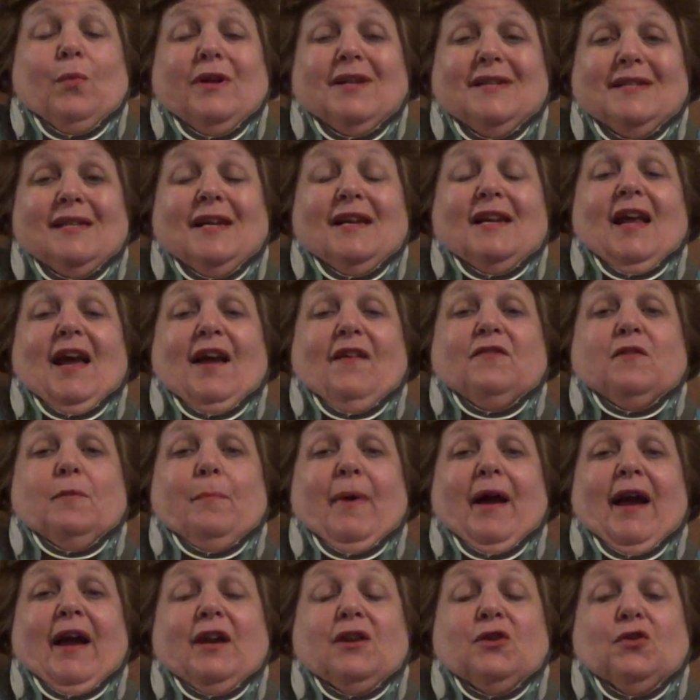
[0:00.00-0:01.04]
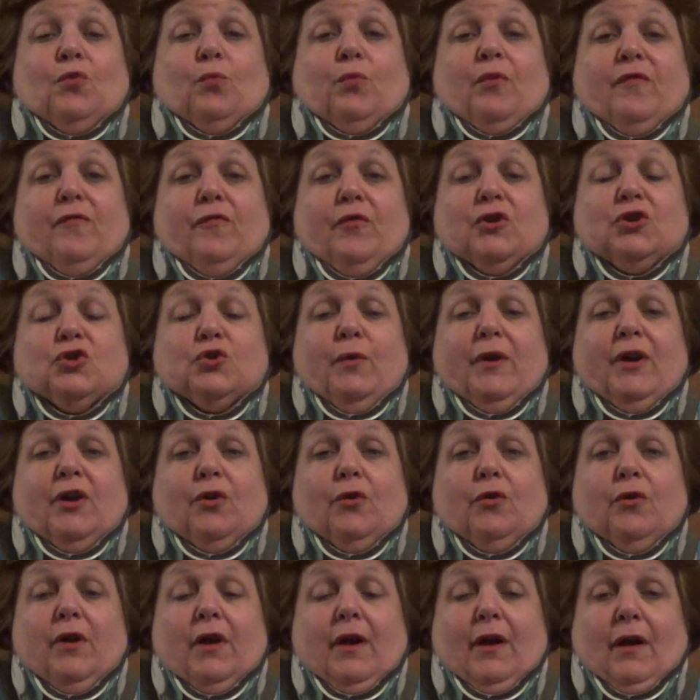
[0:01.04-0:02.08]
we did have to buy a new
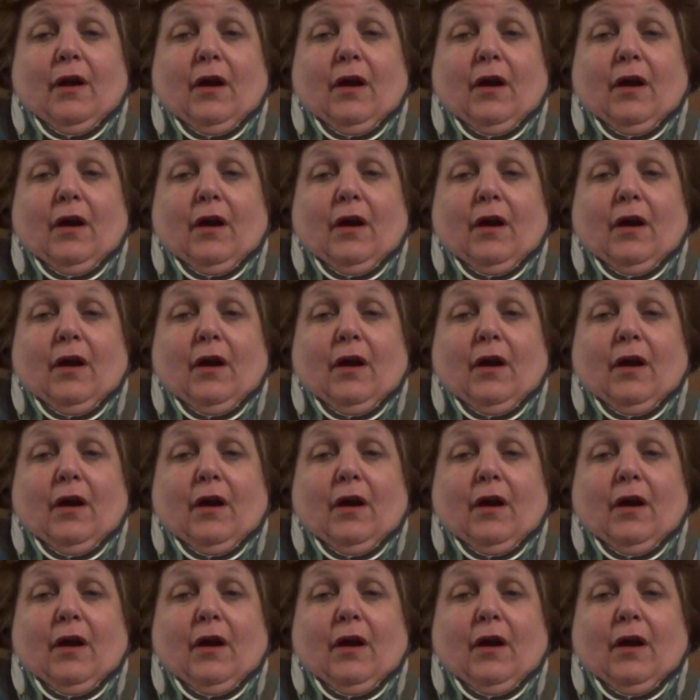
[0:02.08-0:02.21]
refrigerator.